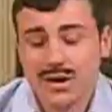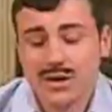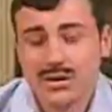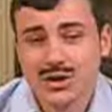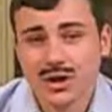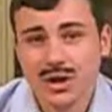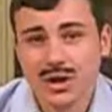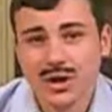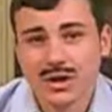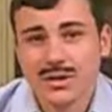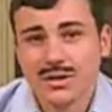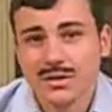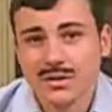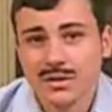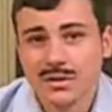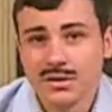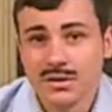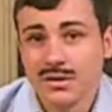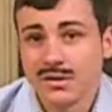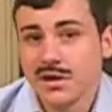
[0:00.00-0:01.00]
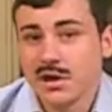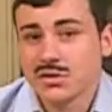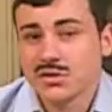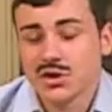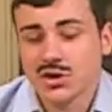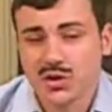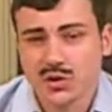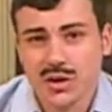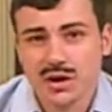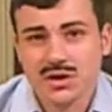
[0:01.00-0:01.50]
Now, John, that was
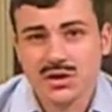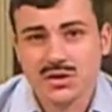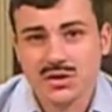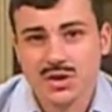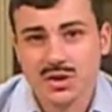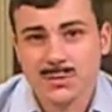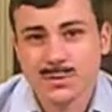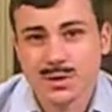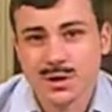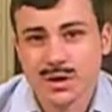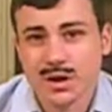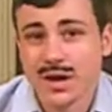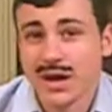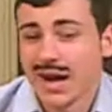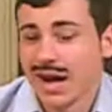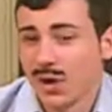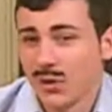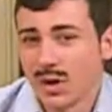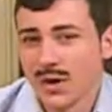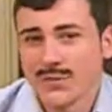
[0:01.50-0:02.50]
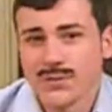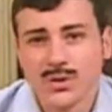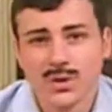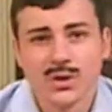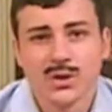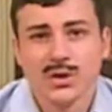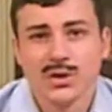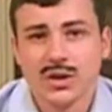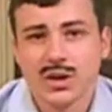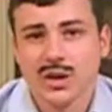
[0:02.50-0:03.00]
a great description.
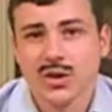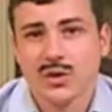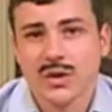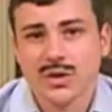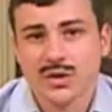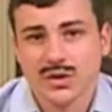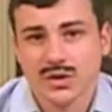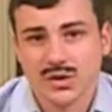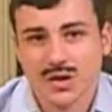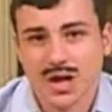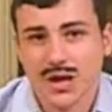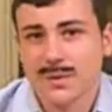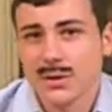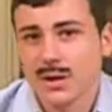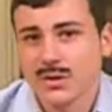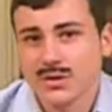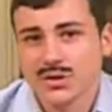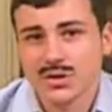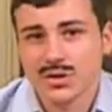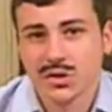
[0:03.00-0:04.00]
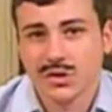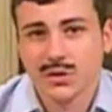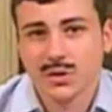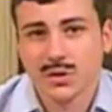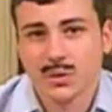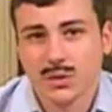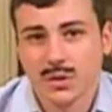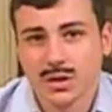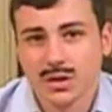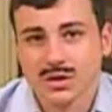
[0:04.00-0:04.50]
However, you didn't quite describe how the
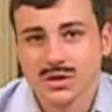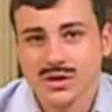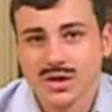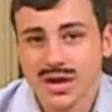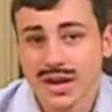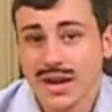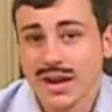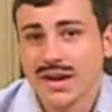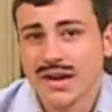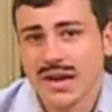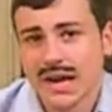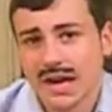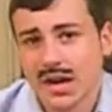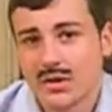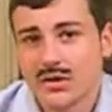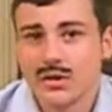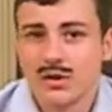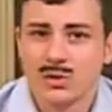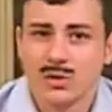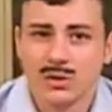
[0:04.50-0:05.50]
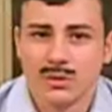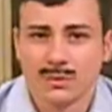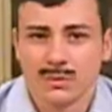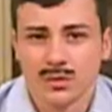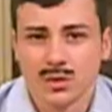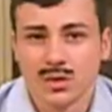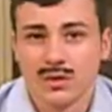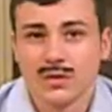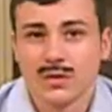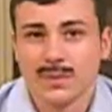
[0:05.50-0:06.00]
surgery works and how it will
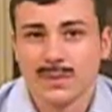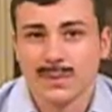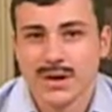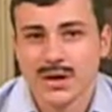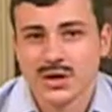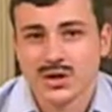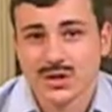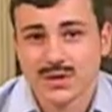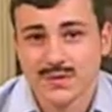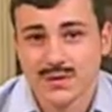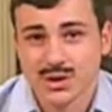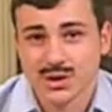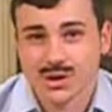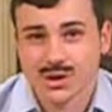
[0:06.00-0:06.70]
improve a patient's